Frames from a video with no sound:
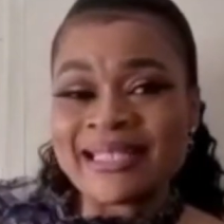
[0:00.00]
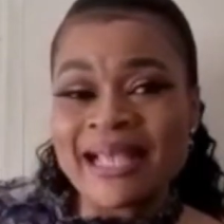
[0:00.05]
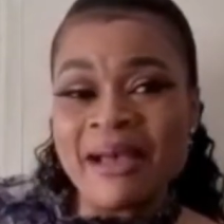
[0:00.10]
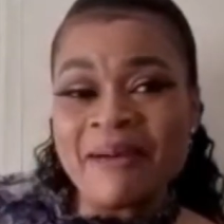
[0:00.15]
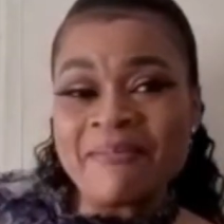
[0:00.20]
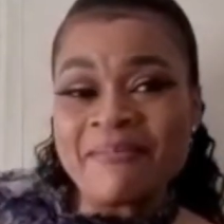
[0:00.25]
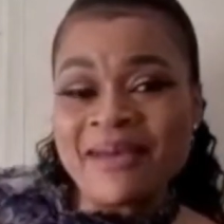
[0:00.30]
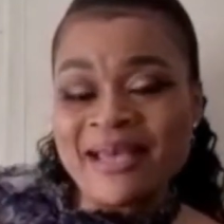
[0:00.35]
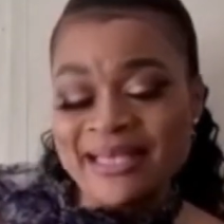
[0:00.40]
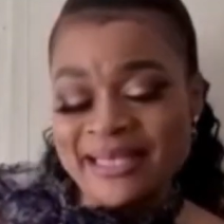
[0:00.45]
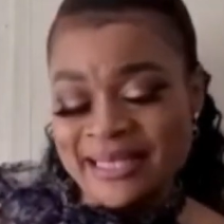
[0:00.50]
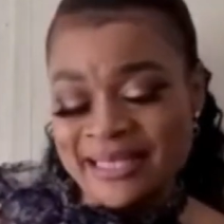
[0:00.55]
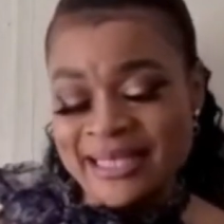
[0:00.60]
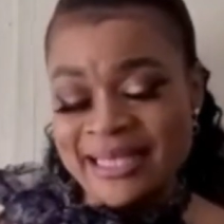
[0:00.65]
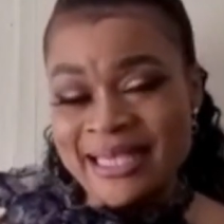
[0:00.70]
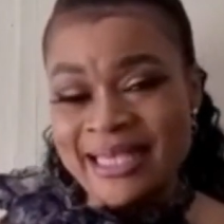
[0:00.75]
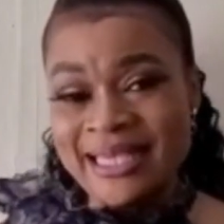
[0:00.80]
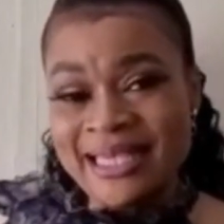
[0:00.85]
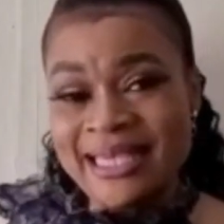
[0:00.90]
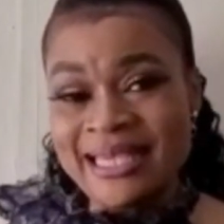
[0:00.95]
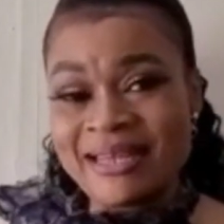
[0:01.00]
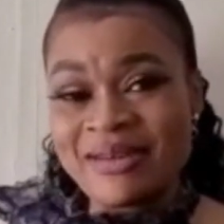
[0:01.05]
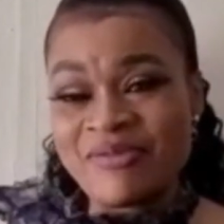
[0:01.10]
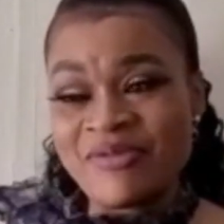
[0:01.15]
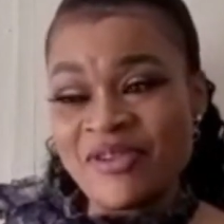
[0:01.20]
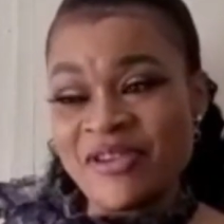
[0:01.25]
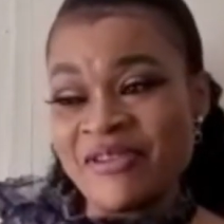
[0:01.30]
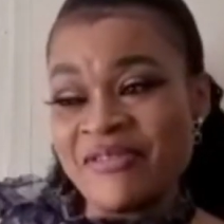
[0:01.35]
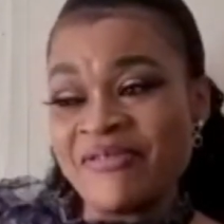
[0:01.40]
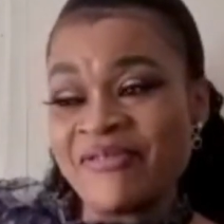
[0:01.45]
summer skin
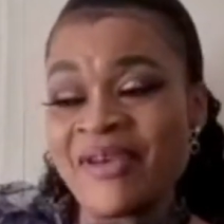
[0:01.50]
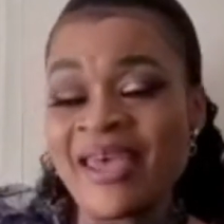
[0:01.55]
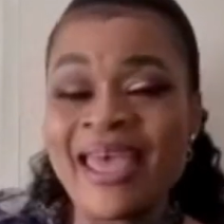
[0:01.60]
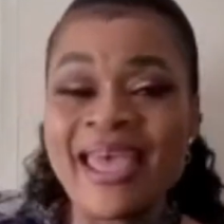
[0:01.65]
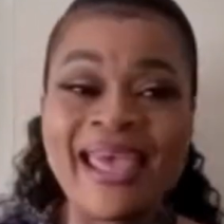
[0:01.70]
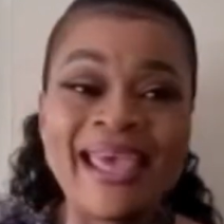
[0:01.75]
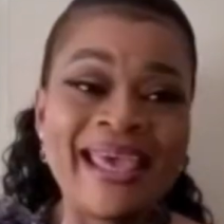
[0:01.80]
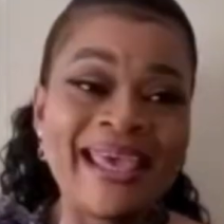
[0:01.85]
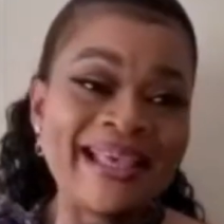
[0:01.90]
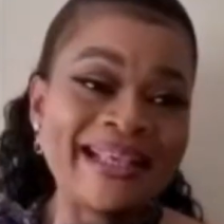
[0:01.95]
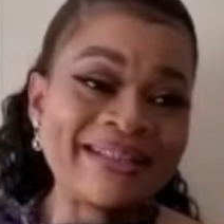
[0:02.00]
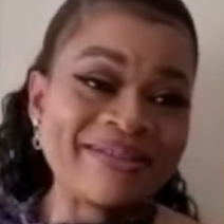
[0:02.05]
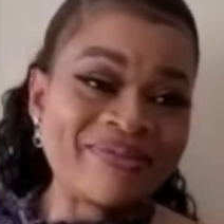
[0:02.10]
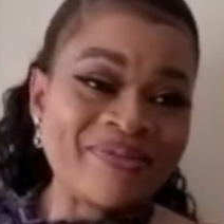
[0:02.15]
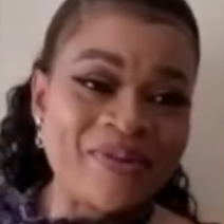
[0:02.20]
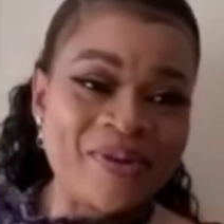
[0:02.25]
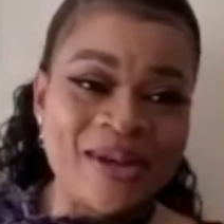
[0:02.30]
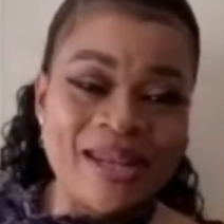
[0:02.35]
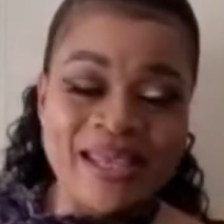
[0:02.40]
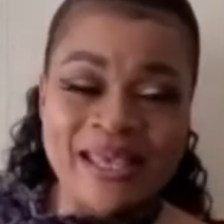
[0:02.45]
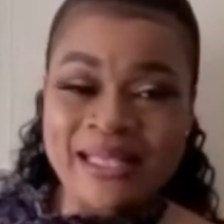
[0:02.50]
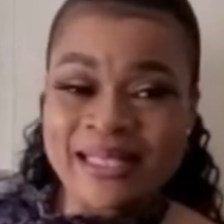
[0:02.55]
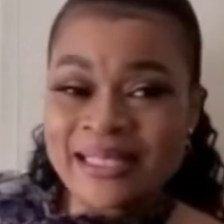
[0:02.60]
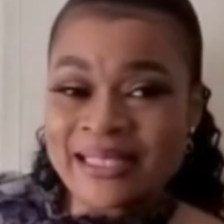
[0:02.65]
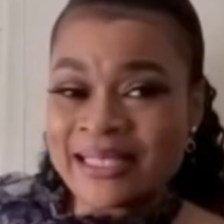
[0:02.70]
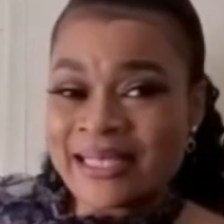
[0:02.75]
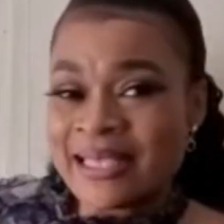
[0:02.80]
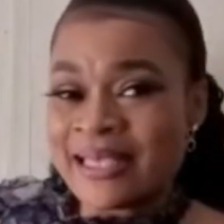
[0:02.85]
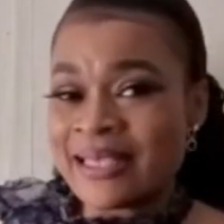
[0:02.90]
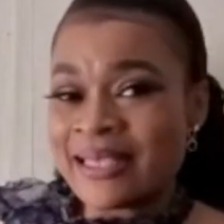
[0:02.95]
with
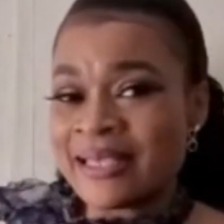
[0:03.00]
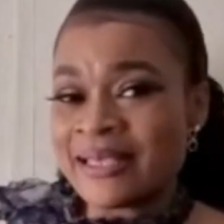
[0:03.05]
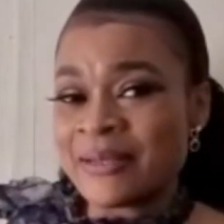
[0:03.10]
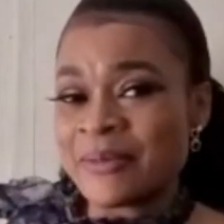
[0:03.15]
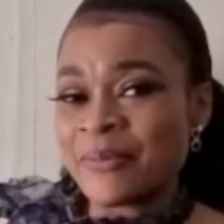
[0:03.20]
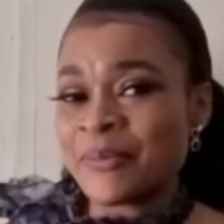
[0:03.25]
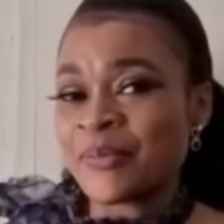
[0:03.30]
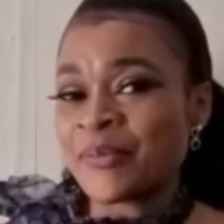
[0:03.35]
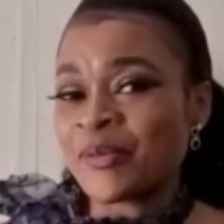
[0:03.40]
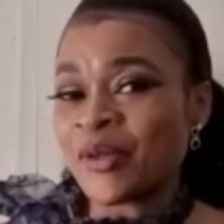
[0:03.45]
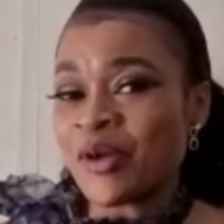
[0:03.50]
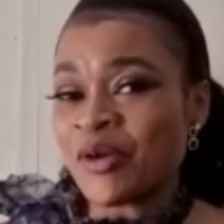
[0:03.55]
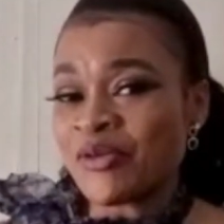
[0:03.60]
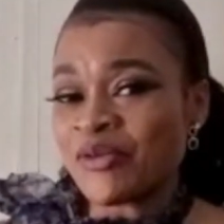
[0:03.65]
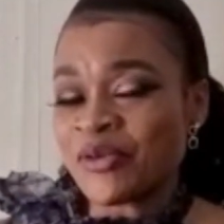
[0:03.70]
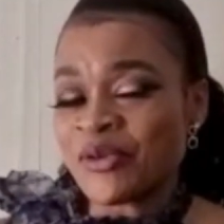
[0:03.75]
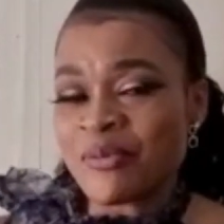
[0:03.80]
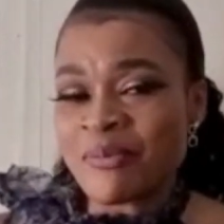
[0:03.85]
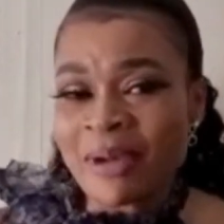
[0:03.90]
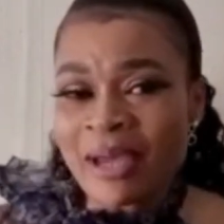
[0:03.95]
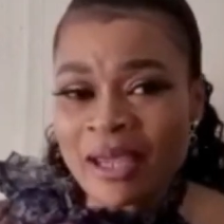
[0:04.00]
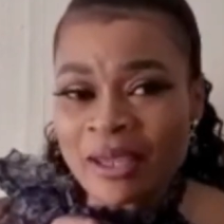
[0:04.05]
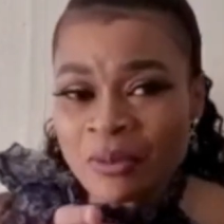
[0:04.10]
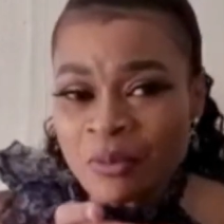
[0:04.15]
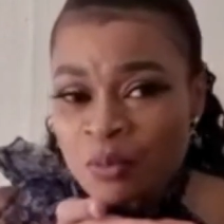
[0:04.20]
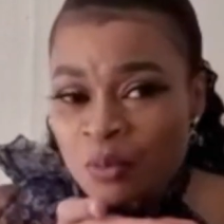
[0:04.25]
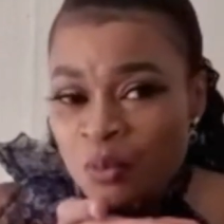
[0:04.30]
exfoliating. Love you, bye.